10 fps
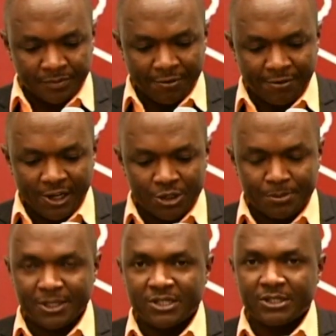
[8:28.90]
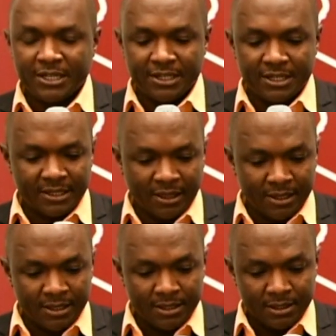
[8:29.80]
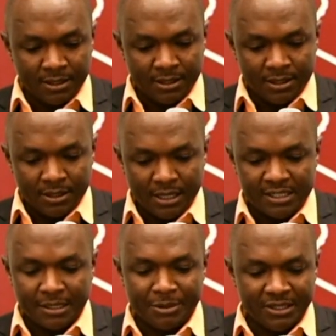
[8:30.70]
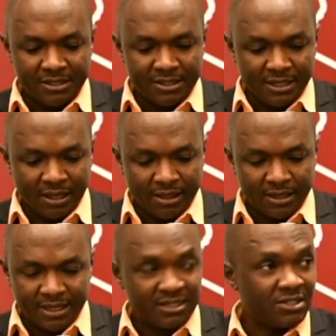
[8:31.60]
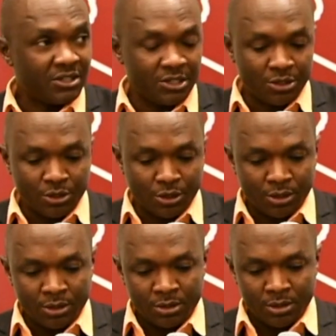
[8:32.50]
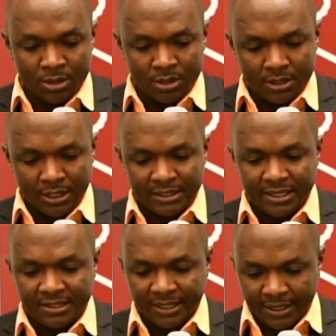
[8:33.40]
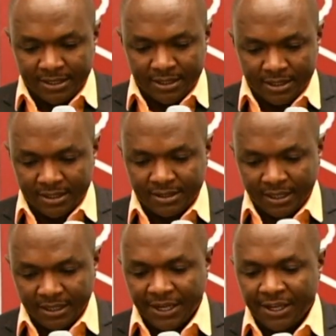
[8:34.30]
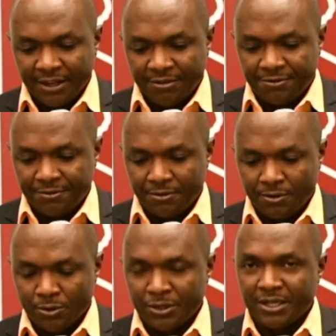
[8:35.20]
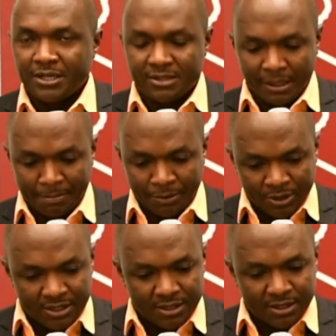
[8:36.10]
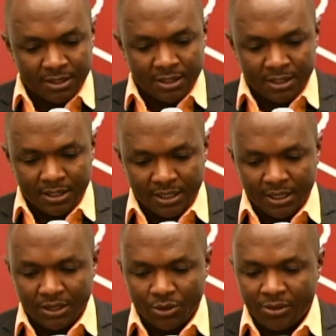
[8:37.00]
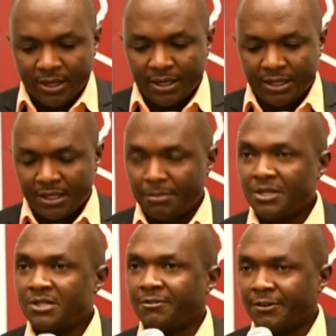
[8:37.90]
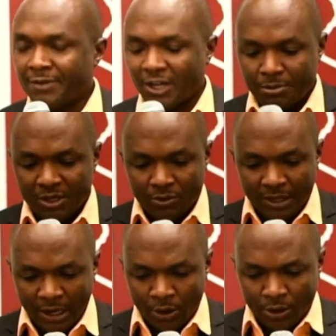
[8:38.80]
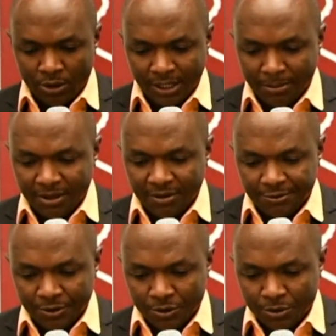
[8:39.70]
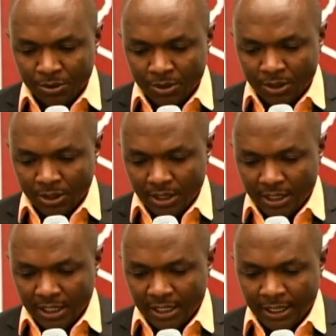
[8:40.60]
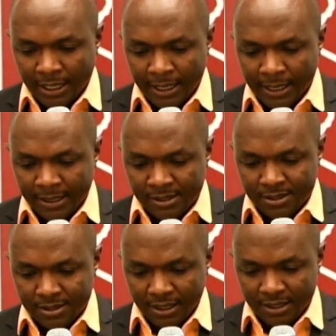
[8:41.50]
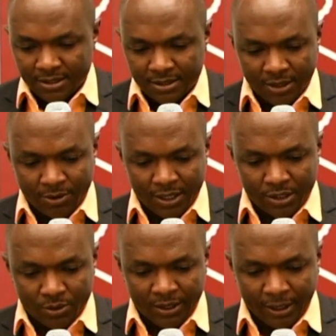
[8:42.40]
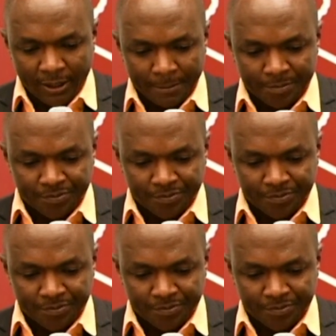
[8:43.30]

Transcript: Fellowships and training, I think, as a ministry, I think that is critical. As I said yesterday, if you need support and you think that the Ministry of Environment will unlock something for you, let's work together.